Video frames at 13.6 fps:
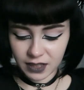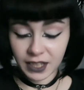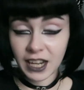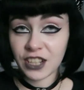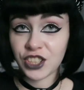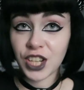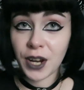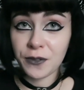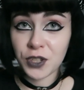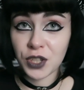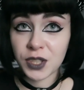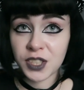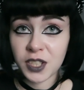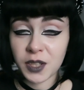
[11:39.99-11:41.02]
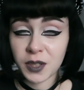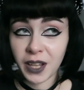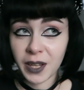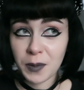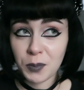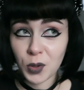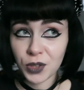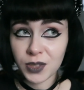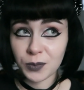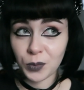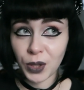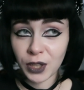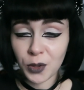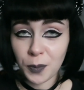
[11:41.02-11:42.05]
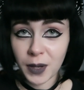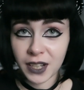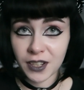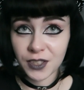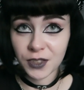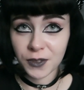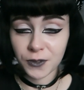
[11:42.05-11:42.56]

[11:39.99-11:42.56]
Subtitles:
And actually I've just like bought some winkle pickers